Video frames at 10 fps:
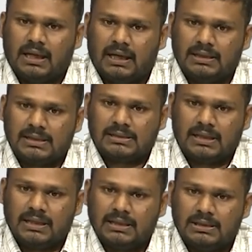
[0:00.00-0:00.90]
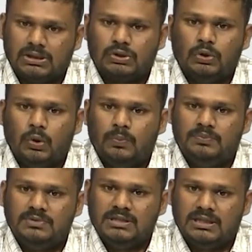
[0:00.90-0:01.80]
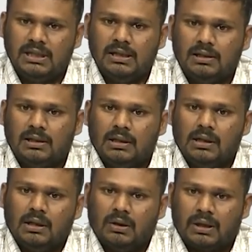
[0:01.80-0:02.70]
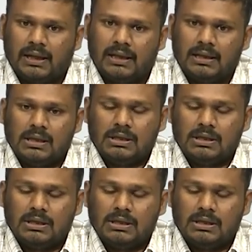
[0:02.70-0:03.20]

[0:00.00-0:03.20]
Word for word: understanding this group G, okay,